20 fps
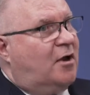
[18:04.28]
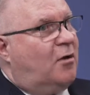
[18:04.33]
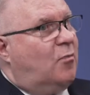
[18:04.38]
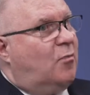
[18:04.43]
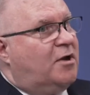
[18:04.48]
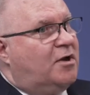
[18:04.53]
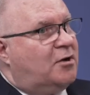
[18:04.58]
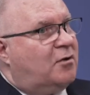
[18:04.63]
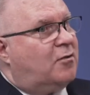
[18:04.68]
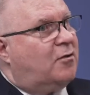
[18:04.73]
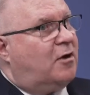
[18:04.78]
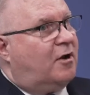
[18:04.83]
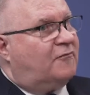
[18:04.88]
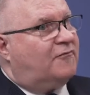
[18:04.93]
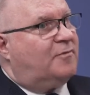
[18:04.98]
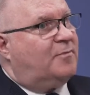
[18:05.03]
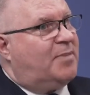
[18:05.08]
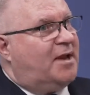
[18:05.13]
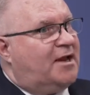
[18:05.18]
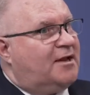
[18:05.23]
we don't
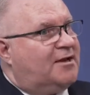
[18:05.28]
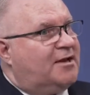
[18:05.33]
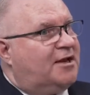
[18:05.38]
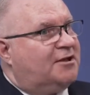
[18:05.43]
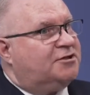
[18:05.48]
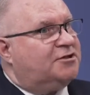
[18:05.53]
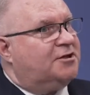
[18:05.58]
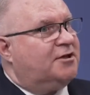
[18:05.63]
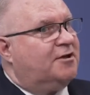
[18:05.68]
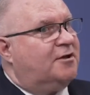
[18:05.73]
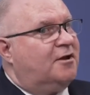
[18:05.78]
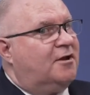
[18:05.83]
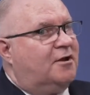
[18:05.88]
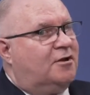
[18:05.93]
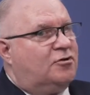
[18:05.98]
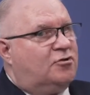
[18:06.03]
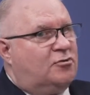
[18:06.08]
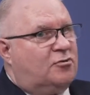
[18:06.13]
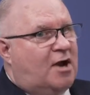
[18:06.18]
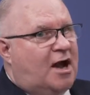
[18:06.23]
often pay attention
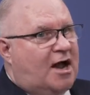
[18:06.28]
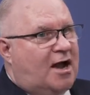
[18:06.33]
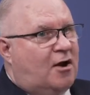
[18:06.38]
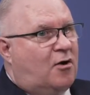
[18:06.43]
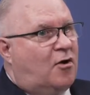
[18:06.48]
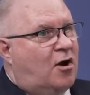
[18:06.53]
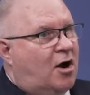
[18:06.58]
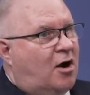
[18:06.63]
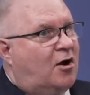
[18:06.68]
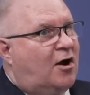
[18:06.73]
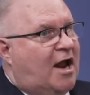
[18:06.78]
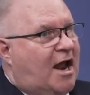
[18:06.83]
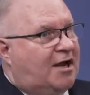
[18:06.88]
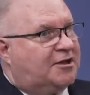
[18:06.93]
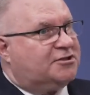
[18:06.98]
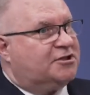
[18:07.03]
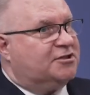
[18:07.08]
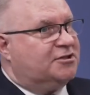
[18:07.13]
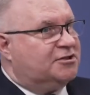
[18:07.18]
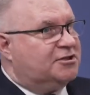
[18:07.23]
to how our
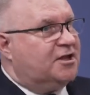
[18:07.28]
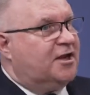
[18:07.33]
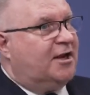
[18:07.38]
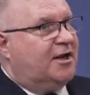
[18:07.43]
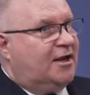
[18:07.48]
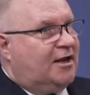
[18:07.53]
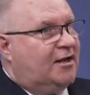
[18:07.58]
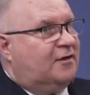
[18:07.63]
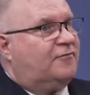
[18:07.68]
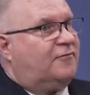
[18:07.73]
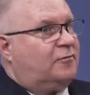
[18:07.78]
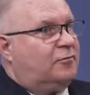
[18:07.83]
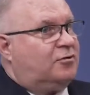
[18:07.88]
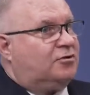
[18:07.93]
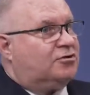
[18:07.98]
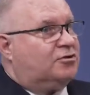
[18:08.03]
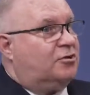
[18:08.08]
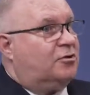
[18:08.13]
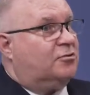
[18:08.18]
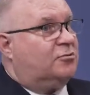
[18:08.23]
actions
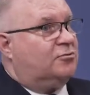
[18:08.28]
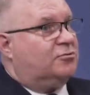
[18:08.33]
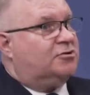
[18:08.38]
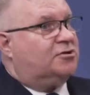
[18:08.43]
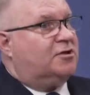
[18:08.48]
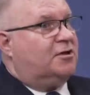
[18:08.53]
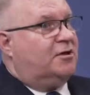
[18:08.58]
influence those